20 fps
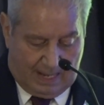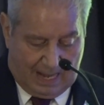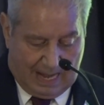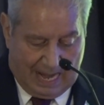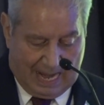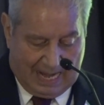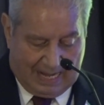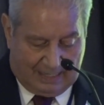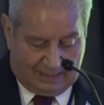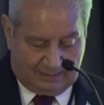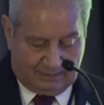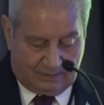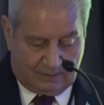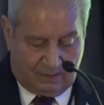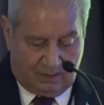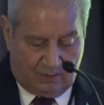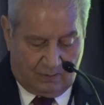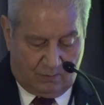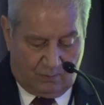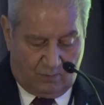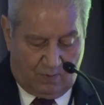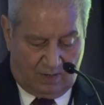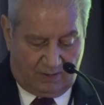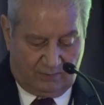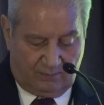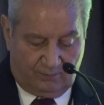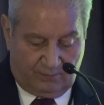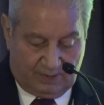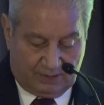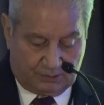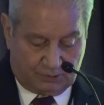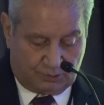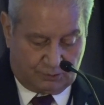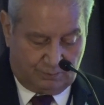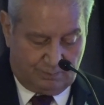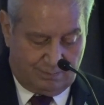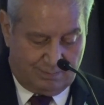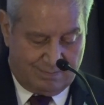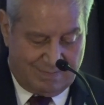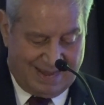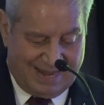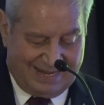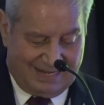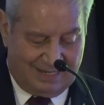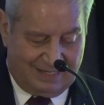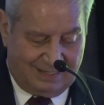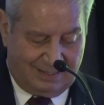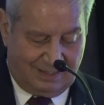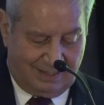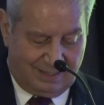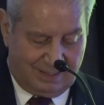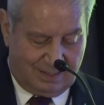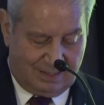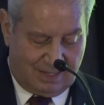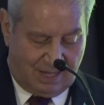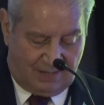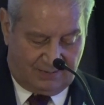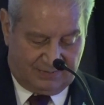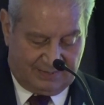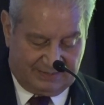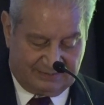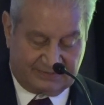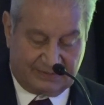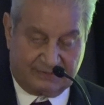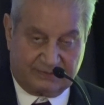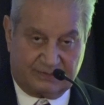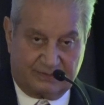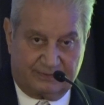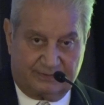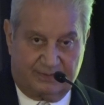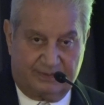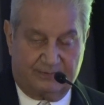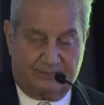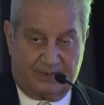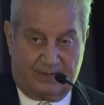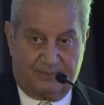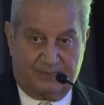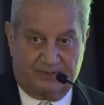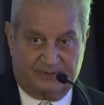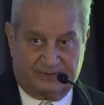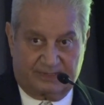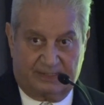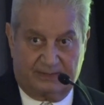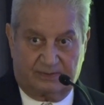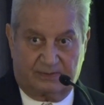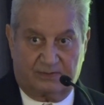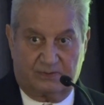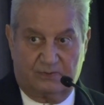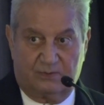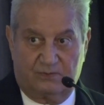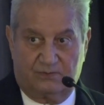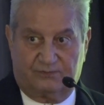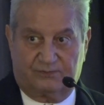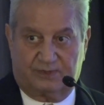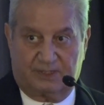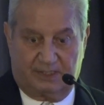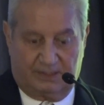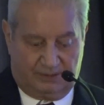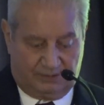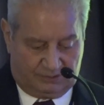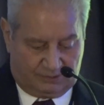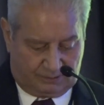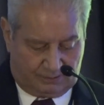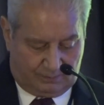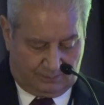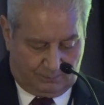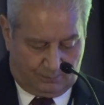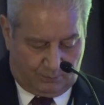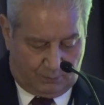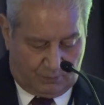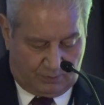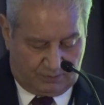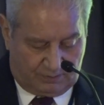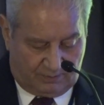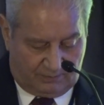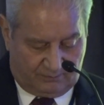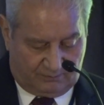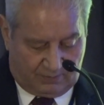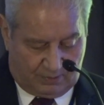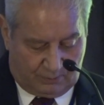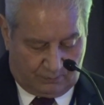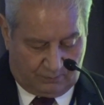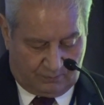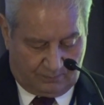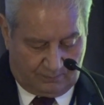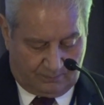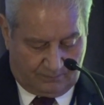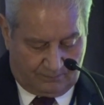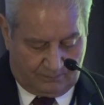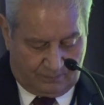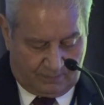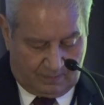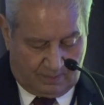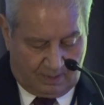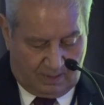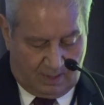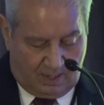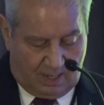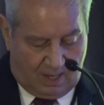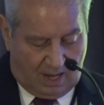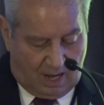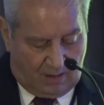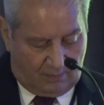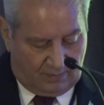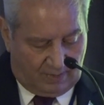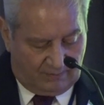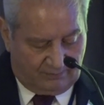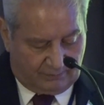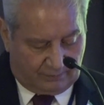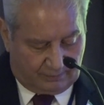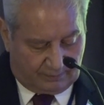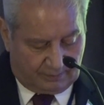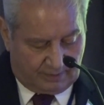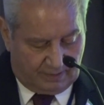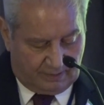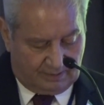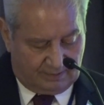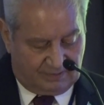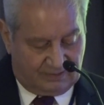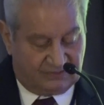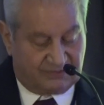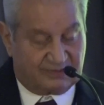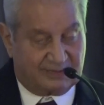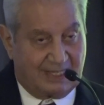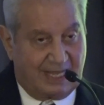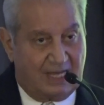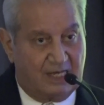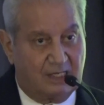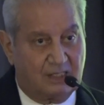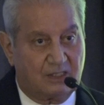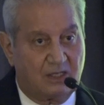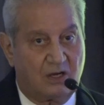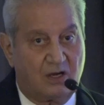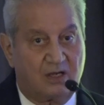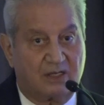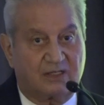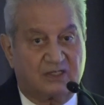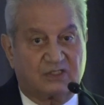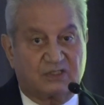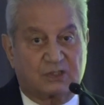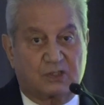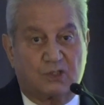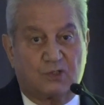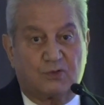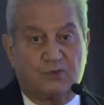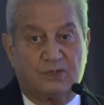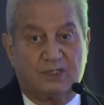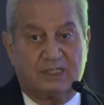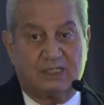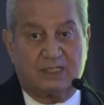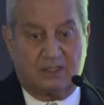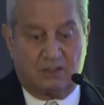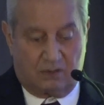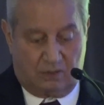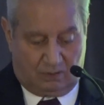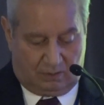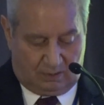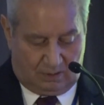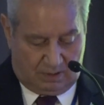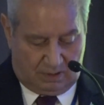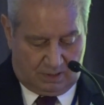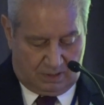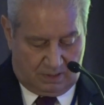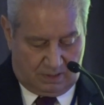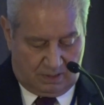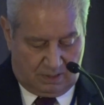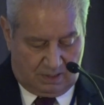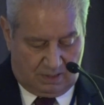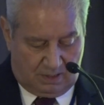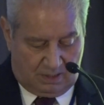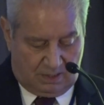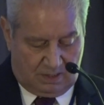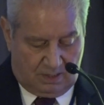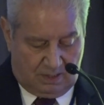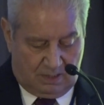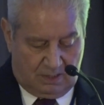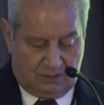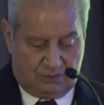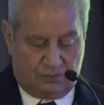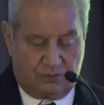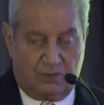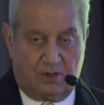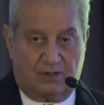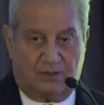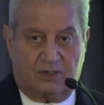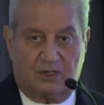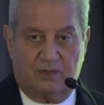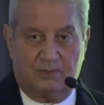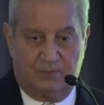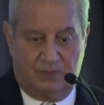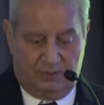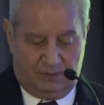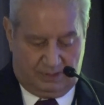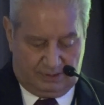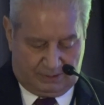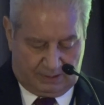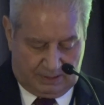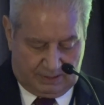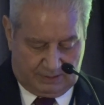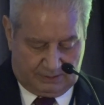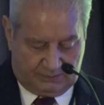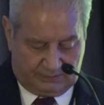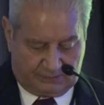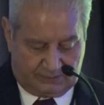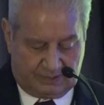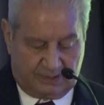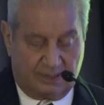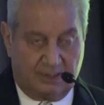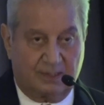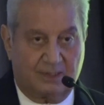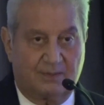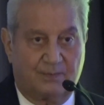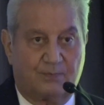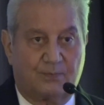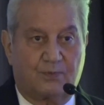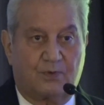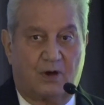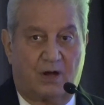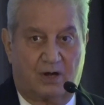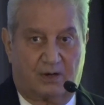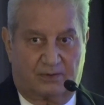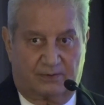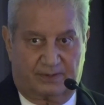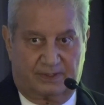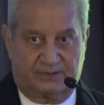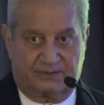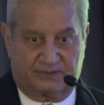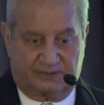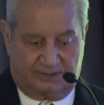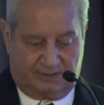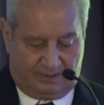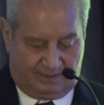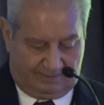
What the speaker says: and one which may not necessarily represent NUFDI's point of view. However, this dialogue is critical to our community's progress.